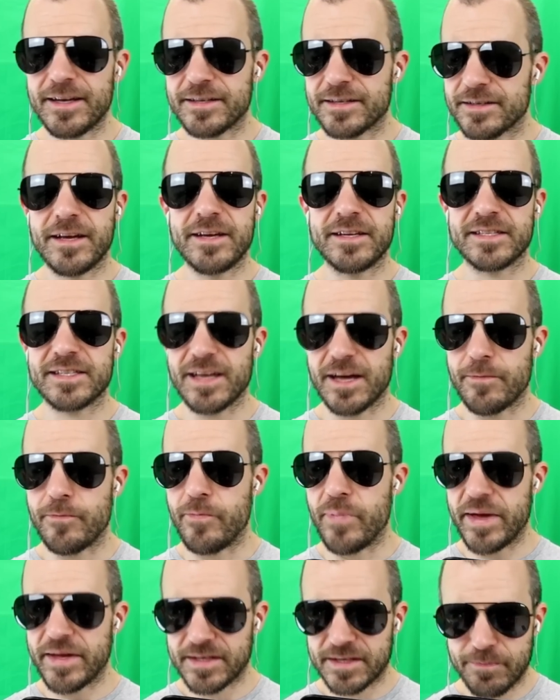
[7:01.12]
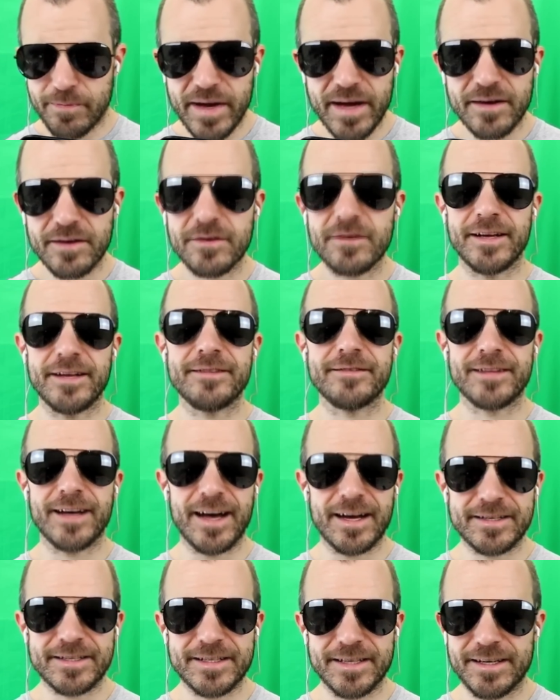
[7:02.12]
It is a bit better in
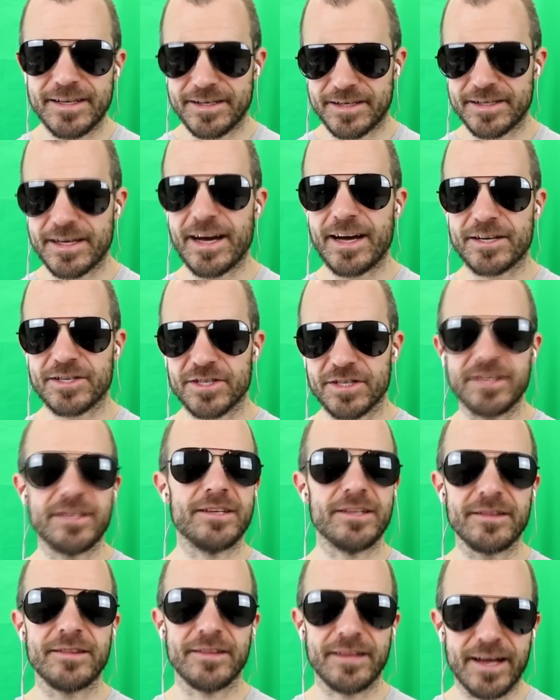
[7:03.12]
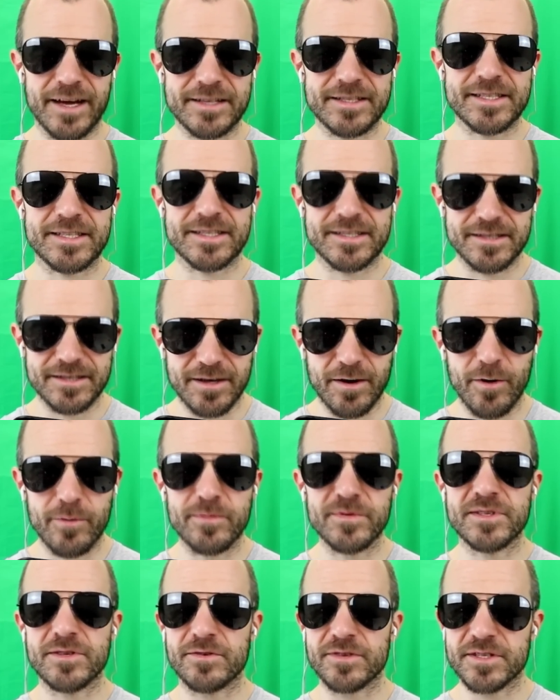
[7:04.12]
that it actually lets the
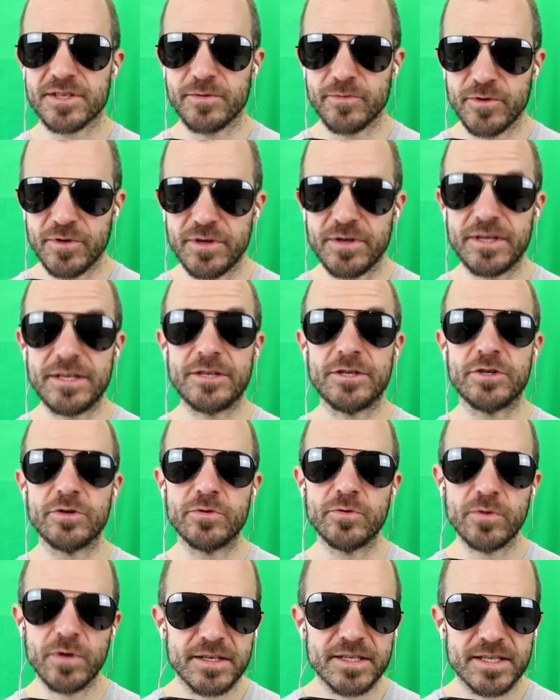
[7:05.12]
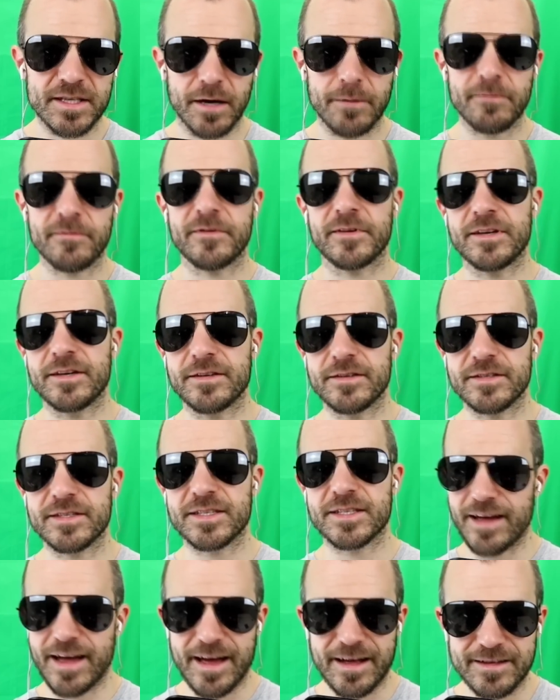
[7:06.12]
open source community do some
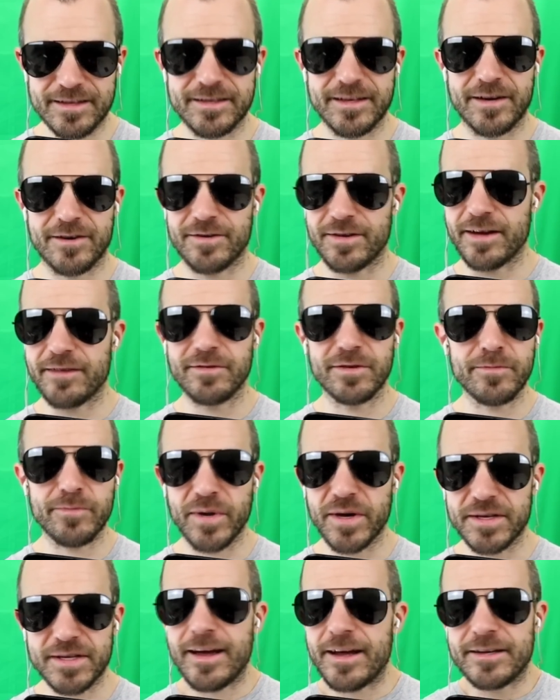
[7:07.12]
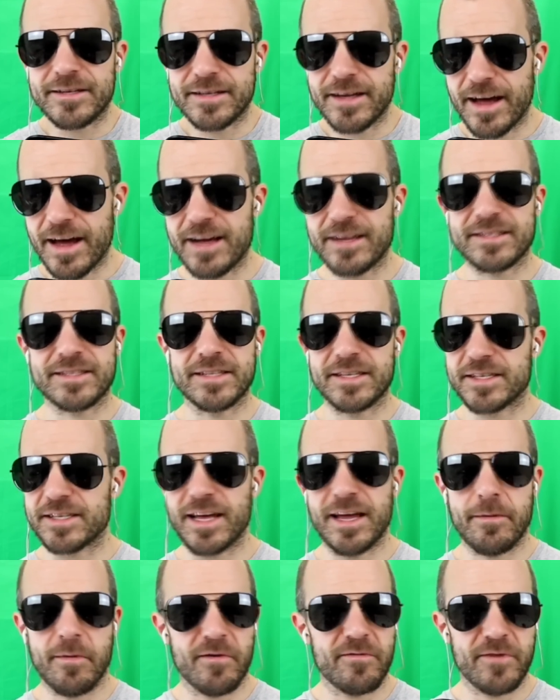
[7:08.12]
things at their level, but it has the
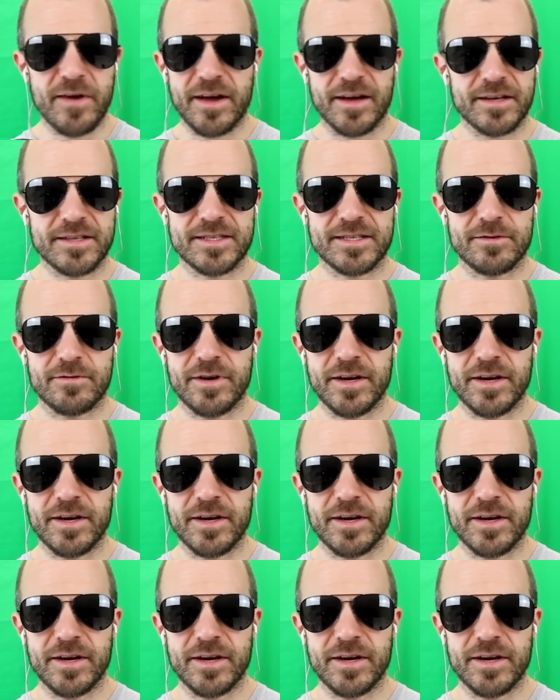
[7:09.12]
same effects,